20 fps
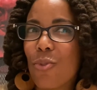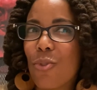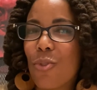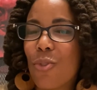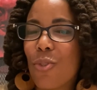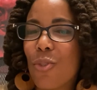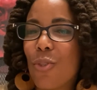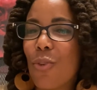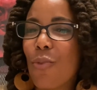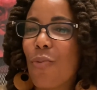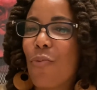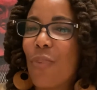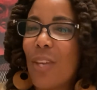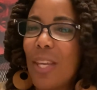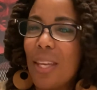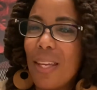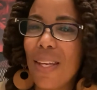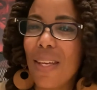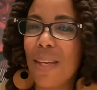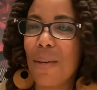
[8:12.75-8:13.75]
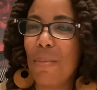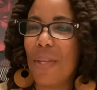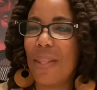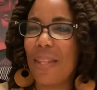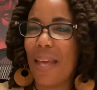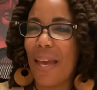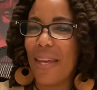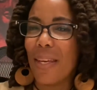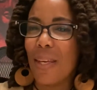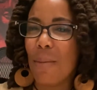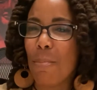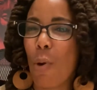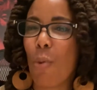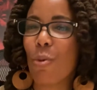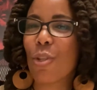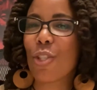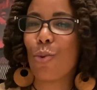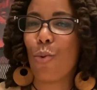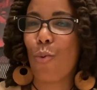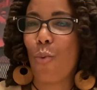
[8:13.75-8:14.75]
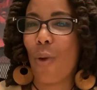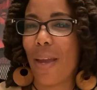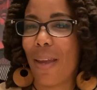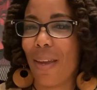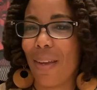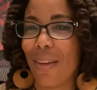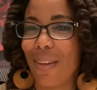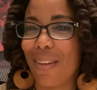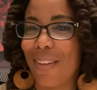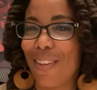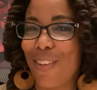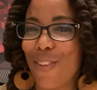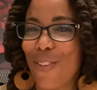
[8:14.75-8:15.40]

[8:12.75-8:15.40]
feed him in that emotional way.